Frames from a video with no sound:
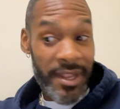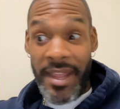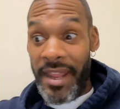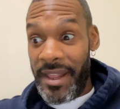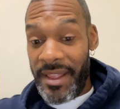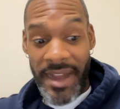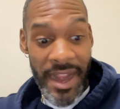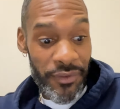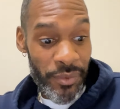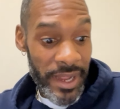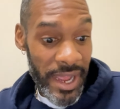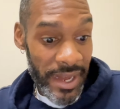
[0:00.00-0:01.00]
get into that. If
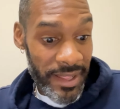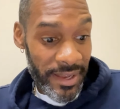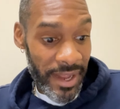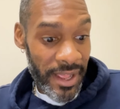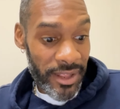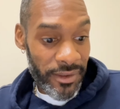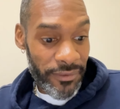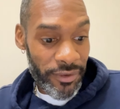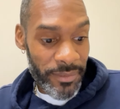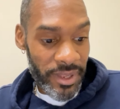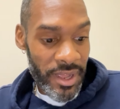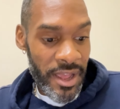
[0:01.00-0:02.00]
you ain't got into that, you feel
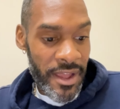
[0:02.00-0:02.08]
me?